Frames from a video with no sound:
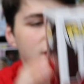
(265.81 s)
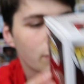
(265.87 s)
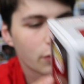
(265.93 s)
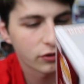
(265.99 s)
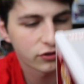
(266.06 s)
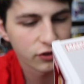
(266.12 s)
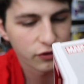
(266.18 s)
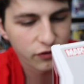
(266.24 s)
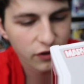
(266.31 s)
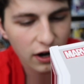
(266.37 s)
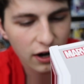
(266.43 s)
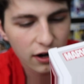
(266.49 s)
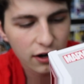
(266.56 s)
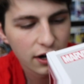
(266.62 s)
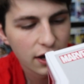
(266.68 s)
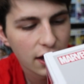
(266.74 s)
come out so
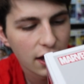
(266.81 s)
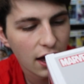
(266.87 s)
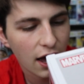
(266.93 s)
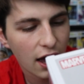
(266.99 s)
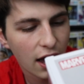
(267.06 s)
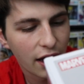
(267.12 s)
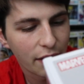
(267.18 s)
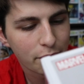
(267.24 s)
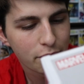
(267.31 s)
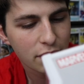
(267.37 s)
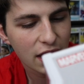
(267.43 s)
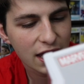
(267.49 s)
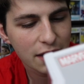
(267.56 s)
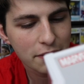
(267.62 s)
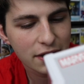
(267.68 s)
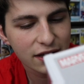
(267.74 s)
far. Um,
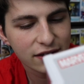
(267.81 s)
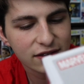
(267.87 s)
maybe